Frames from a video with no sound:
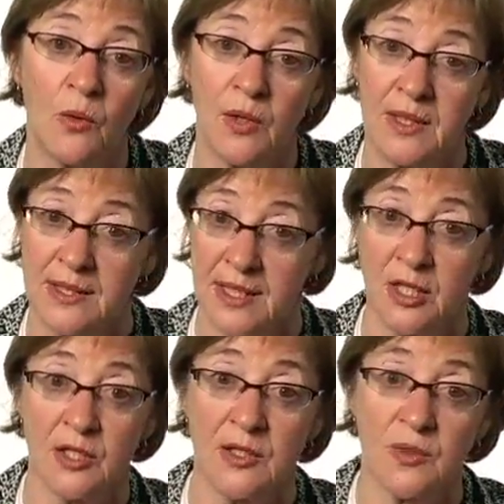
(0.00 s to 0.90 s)

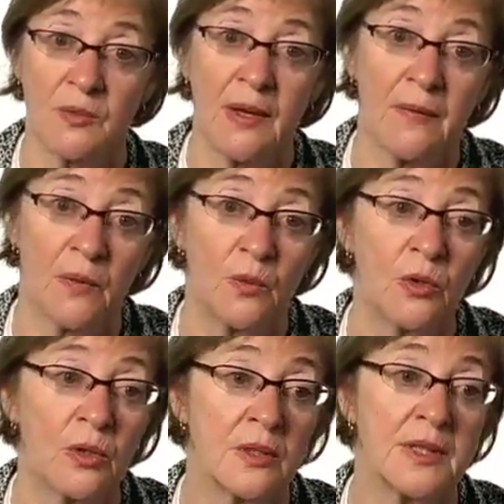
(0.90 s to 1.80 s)
organizations around the
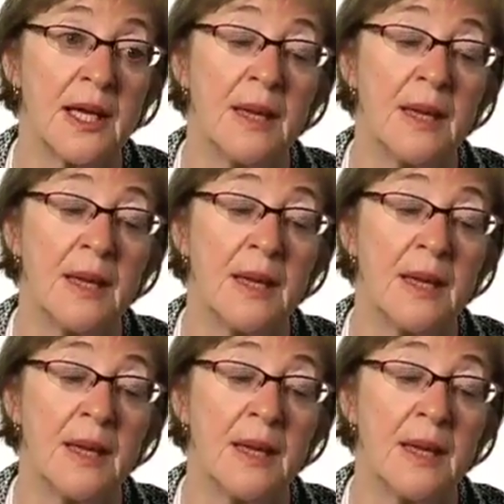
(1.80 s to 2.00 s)
world